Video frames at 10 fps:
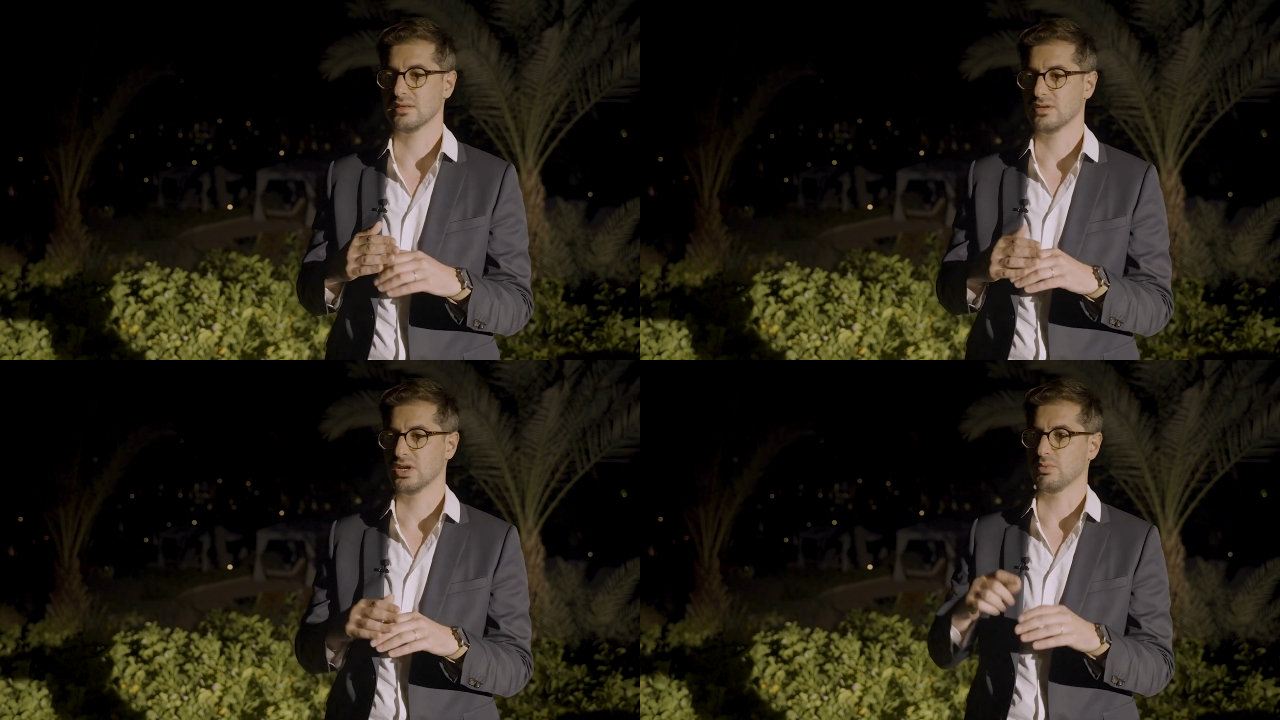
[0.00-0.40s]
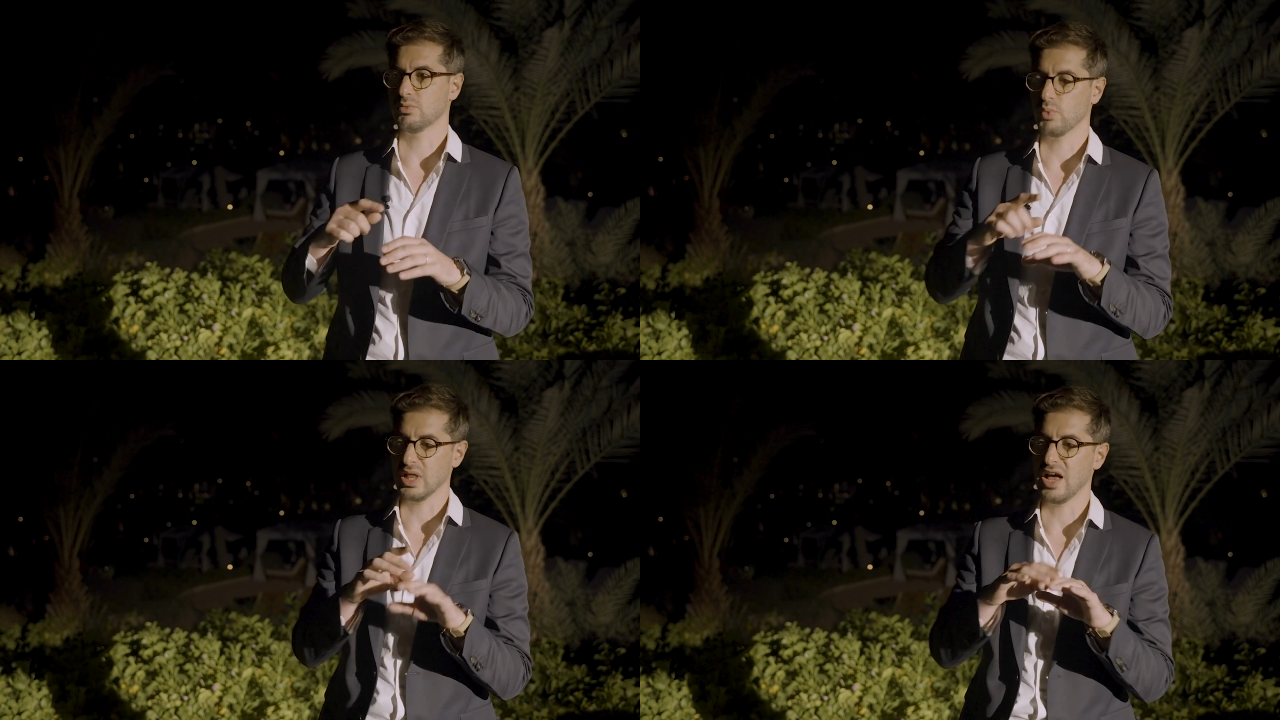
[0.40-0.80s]
you know,
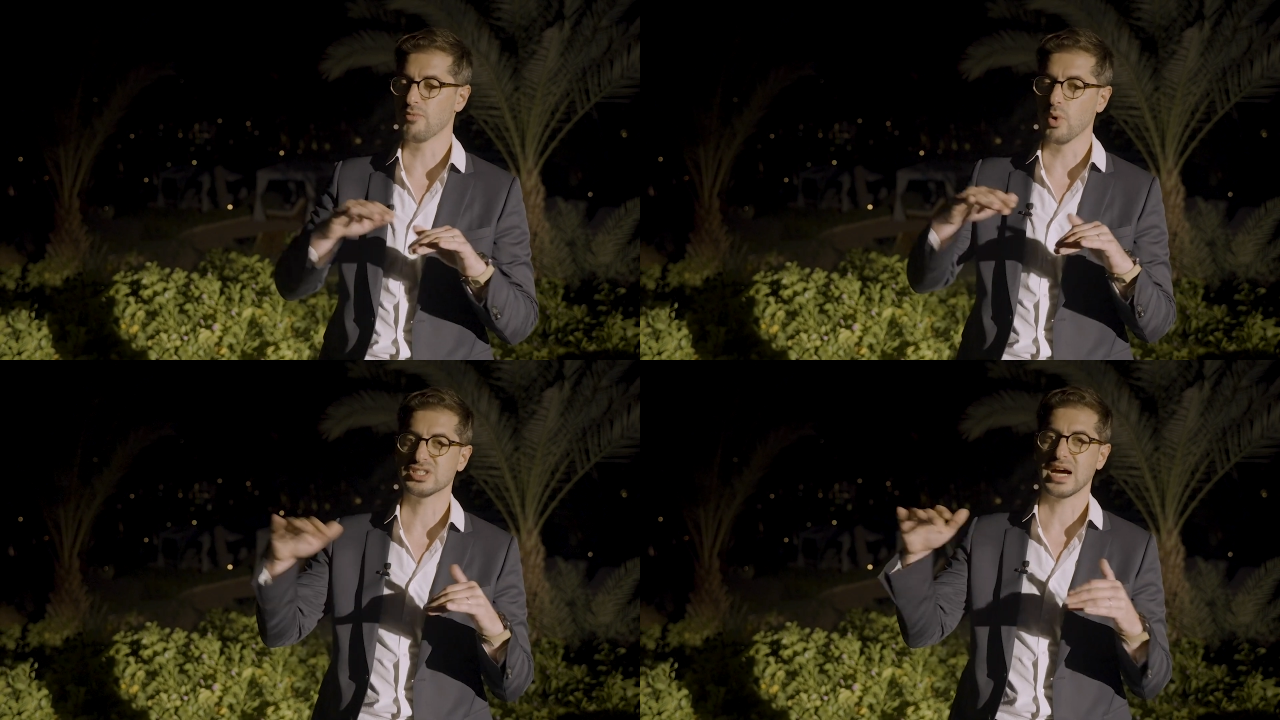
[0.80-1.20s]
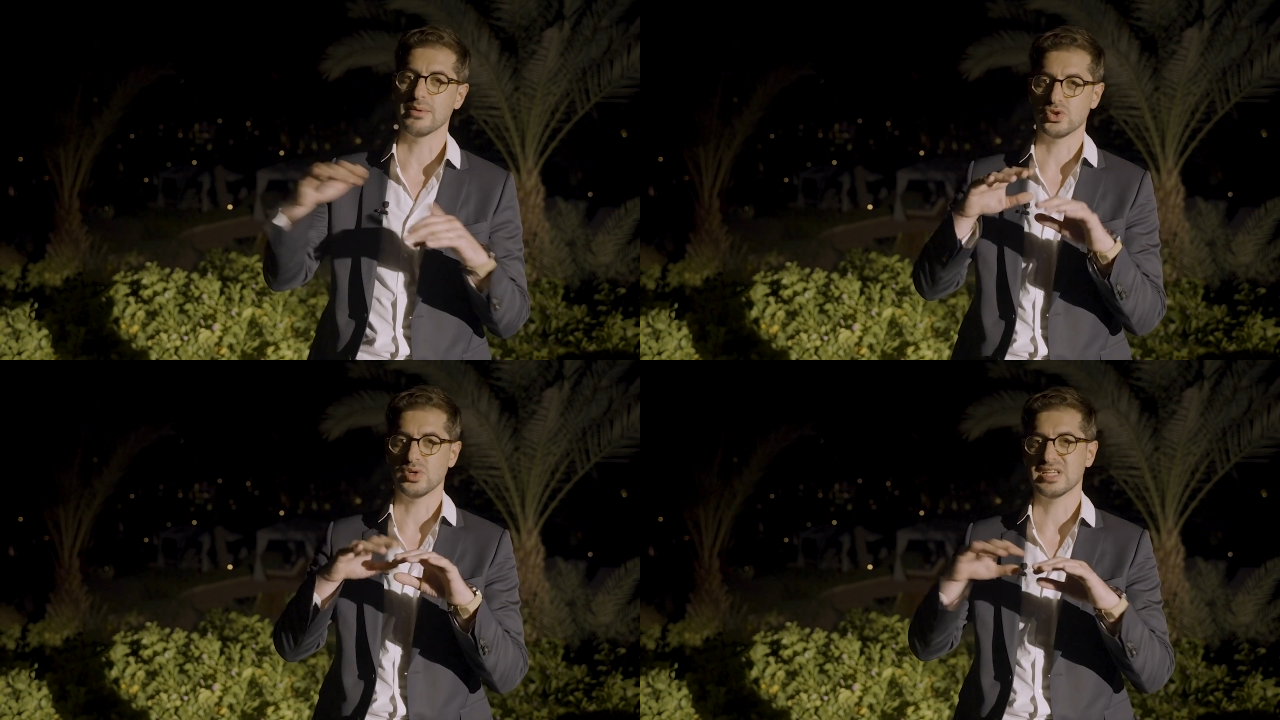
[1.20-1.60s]
we'll have more
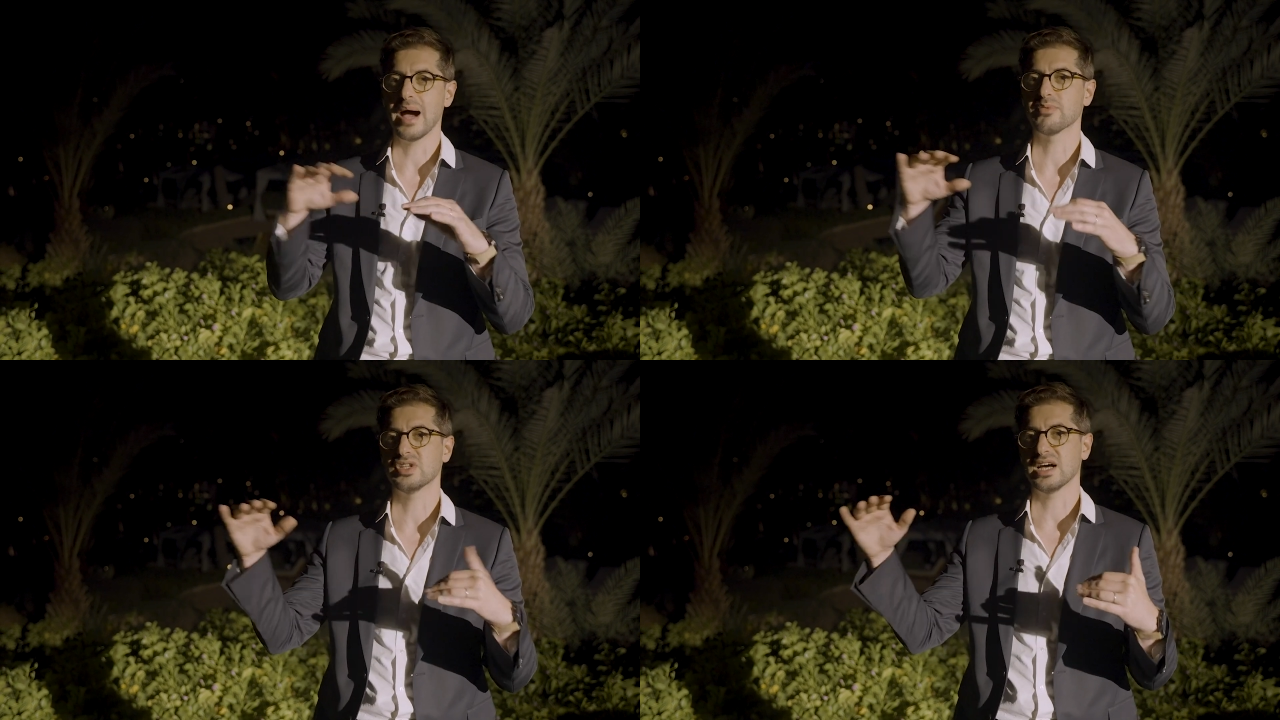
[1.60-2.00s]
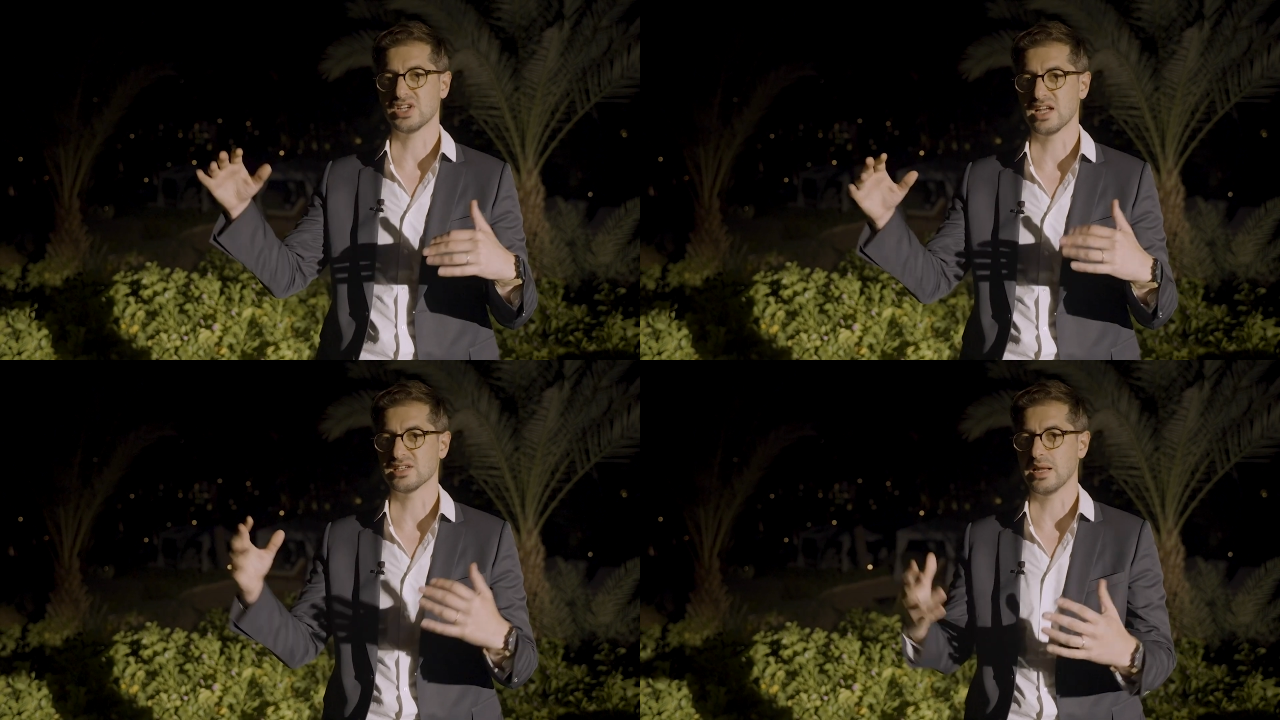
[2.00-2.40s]
time to adapt to that
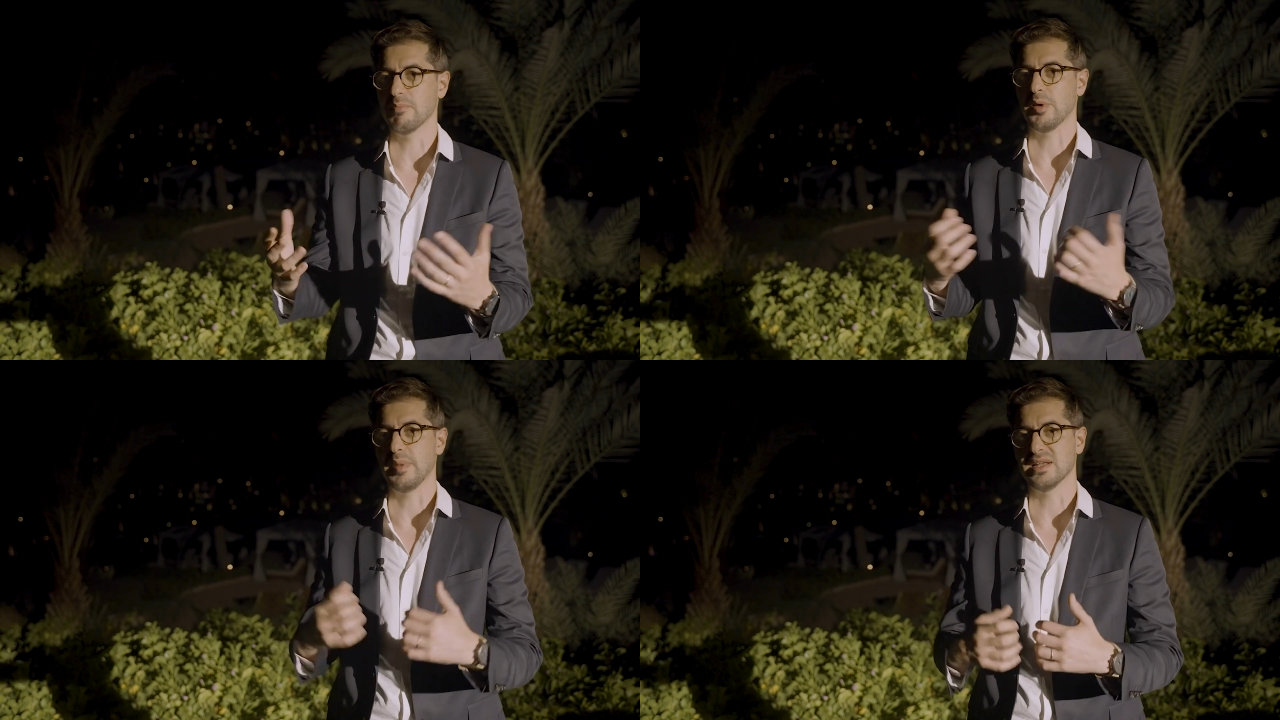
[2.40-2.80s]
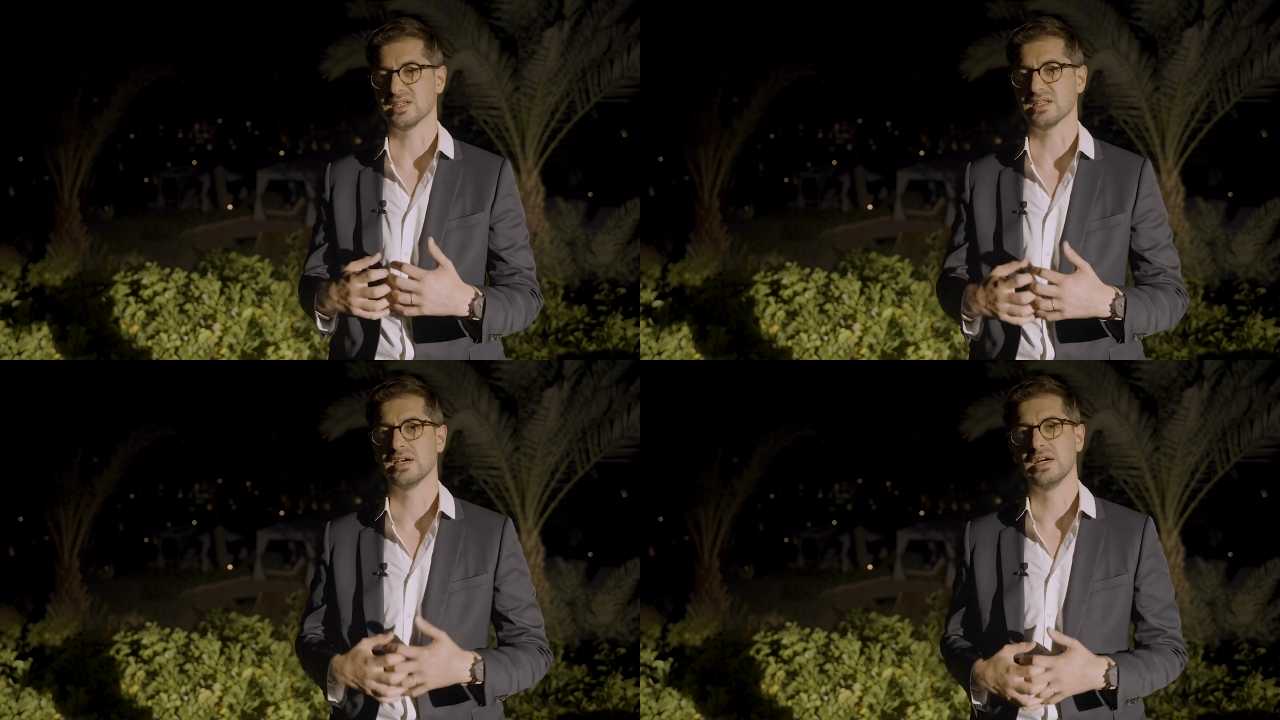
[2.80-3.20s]
change and implement
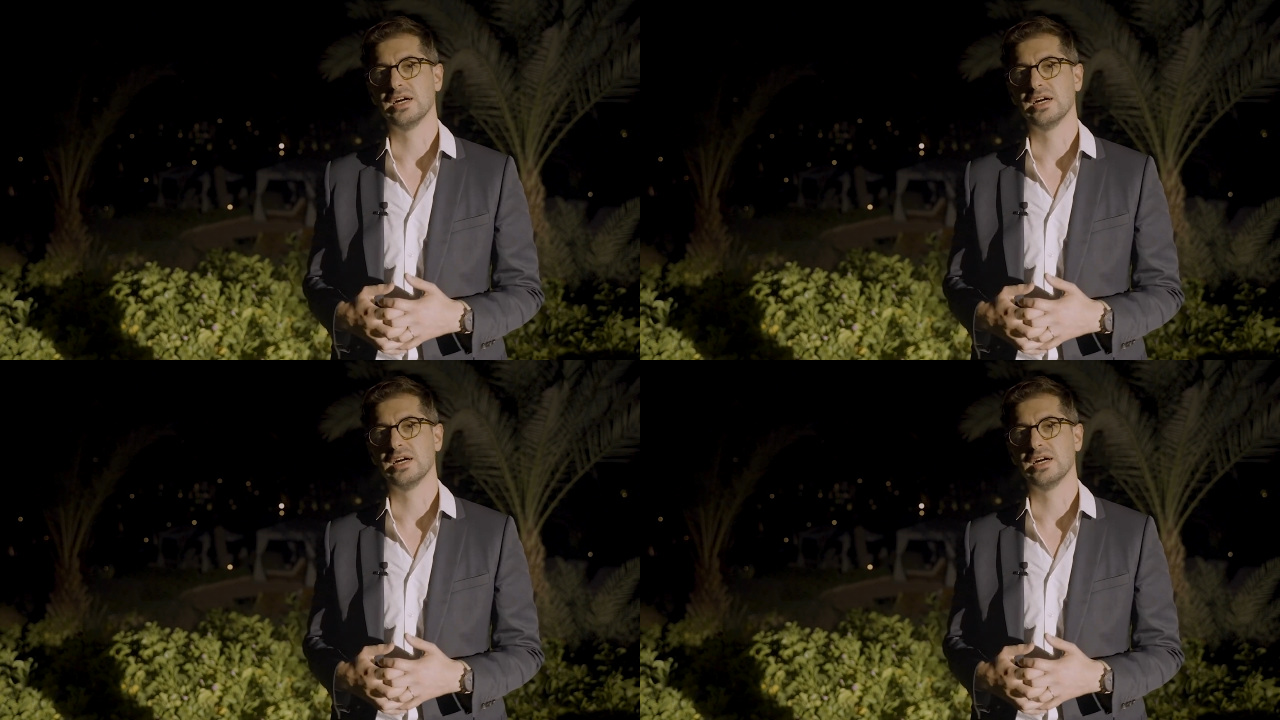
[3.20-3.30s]
it.